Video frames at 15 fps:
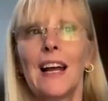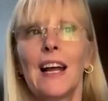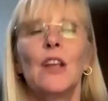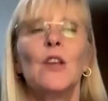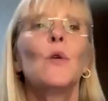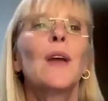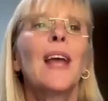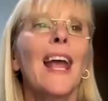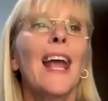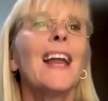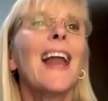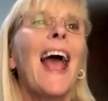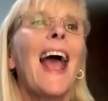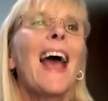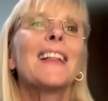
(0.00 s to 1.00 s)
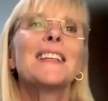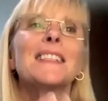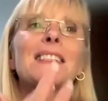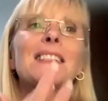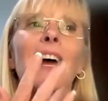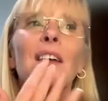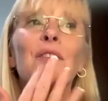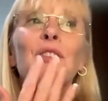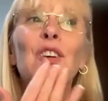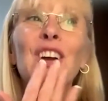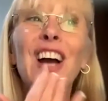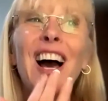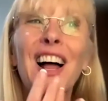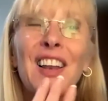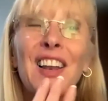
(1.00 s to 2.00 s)
You can add the sign for
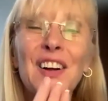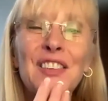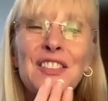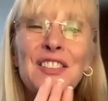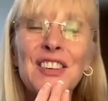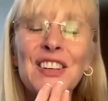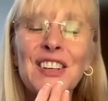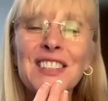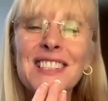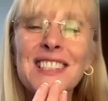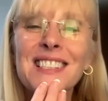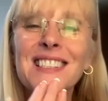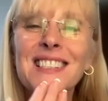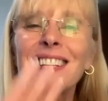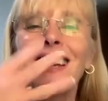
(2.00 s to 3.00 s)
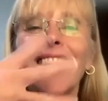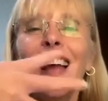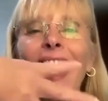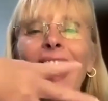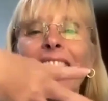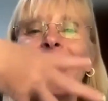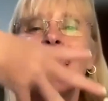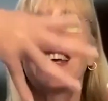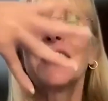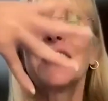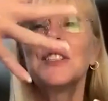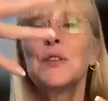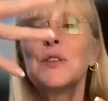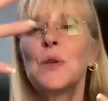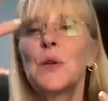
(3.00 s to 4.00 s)
color first and
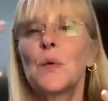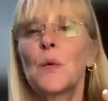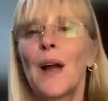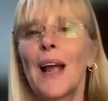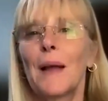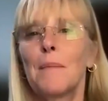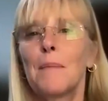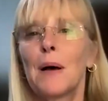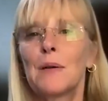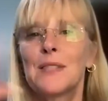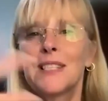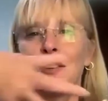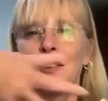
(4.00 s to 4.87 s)
then do the rainbow. So